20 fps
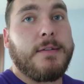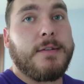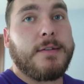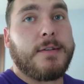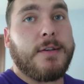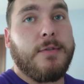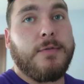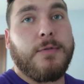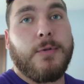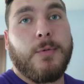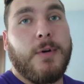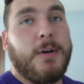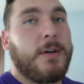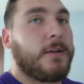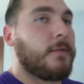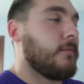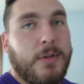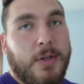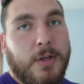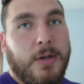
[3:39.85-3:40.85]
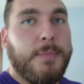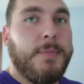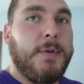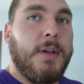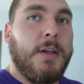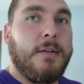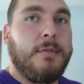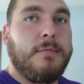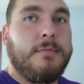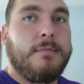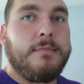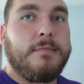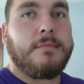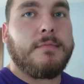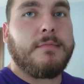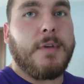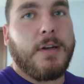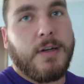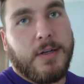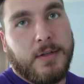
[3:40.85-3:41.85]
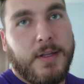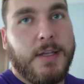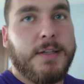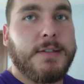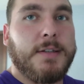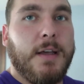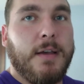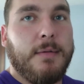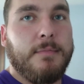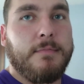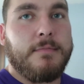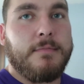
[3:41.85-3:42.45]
just going for a walk. We'll update. Until next time.